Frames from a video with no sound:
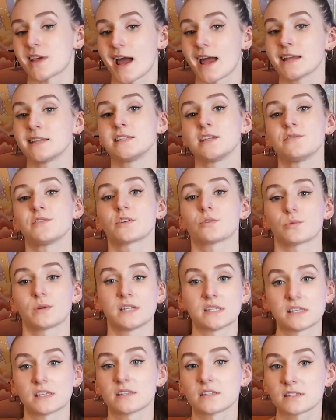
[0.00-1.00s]
scientific
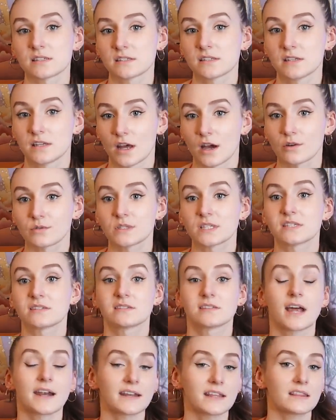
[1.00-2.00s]
reasons, you know, to
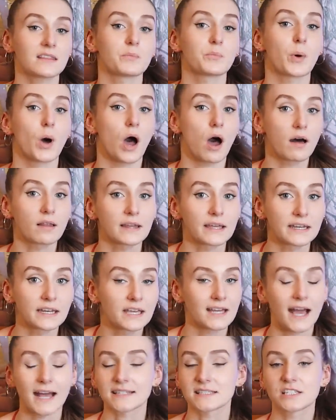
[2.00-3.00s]
study the pollen,
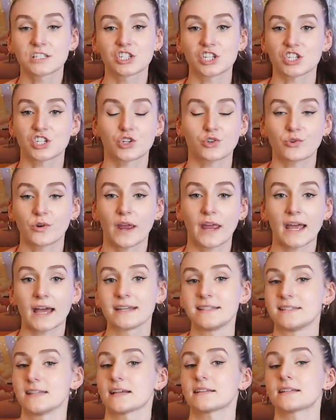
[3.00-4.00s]
not to just create
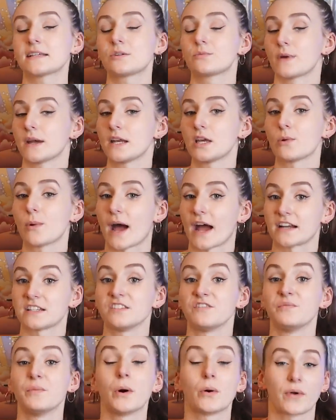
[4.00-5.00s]
a deadly radioactive